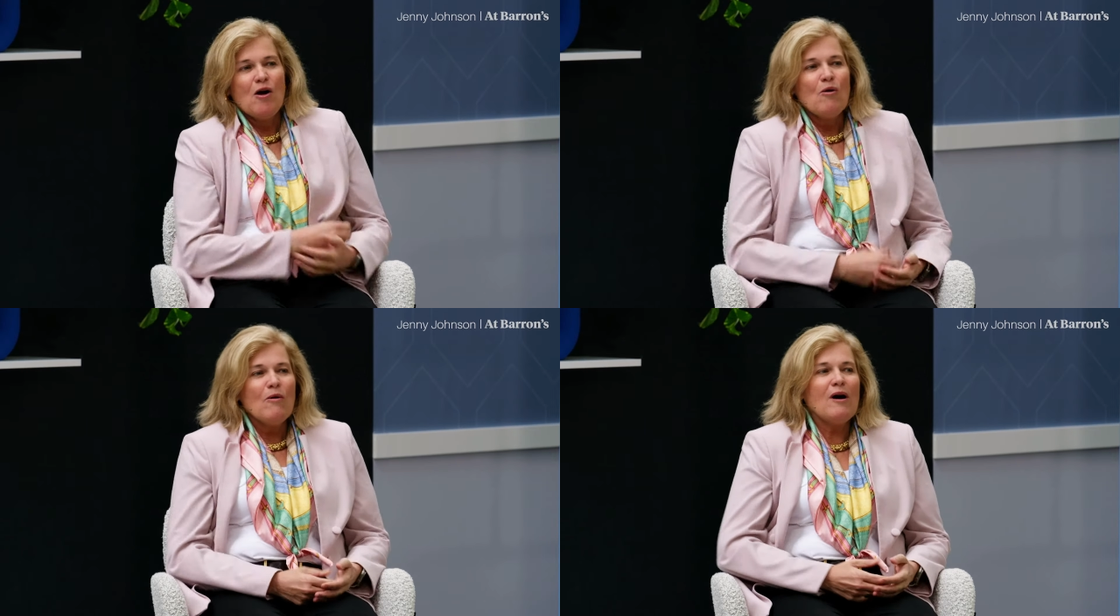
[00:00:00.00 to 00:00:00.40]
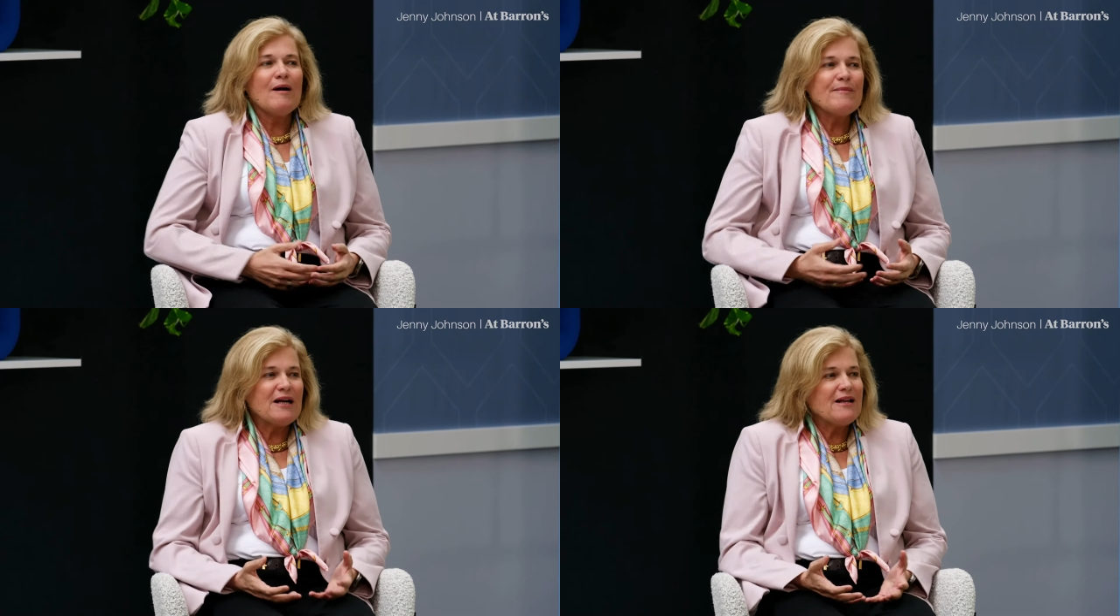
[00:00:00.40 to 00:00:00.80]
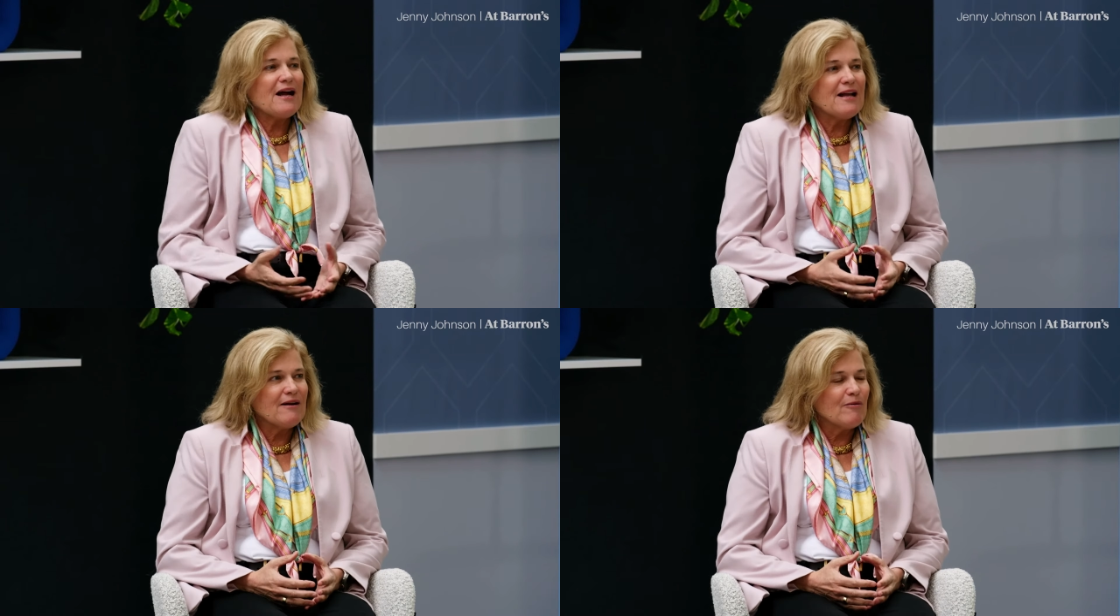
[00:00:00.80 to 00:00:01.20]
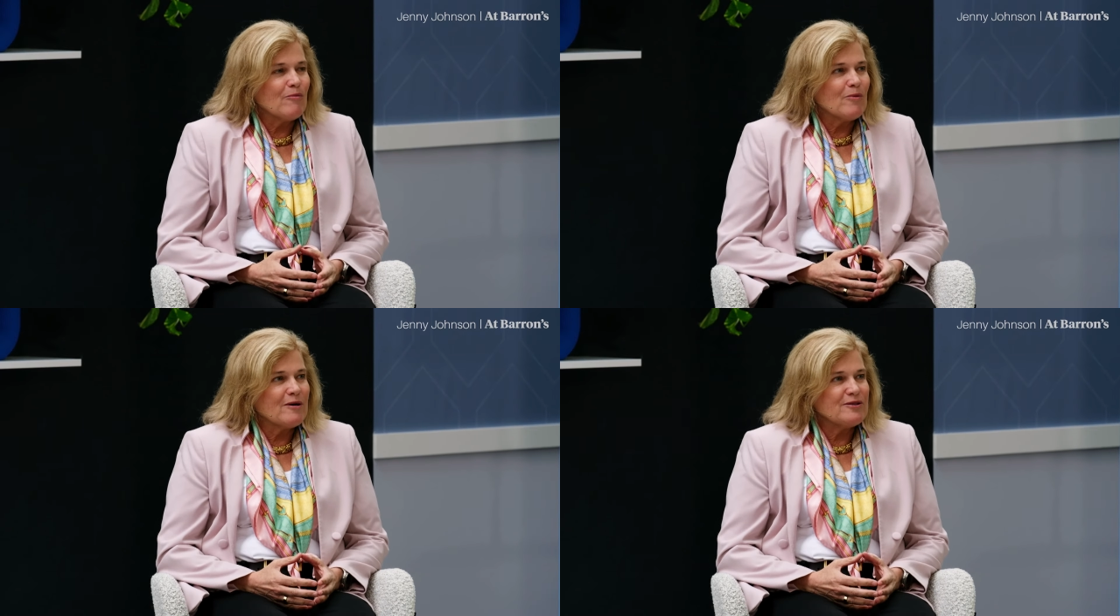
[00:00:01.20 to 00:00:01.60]
Well, I mean,
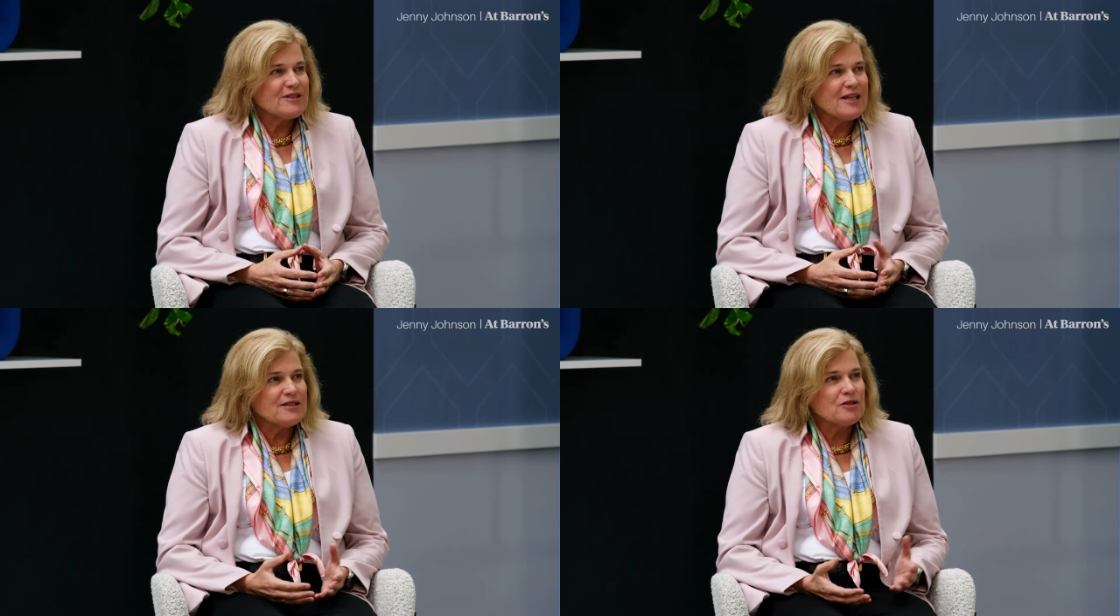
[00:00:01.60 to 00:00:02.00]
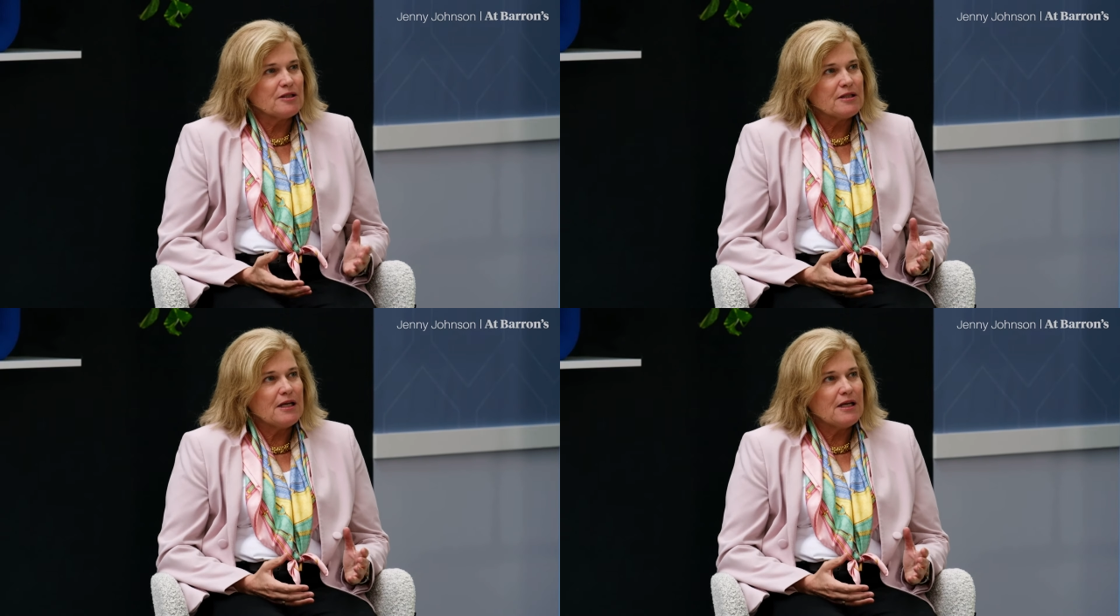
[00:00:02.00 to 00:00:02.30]
what I would say is, look,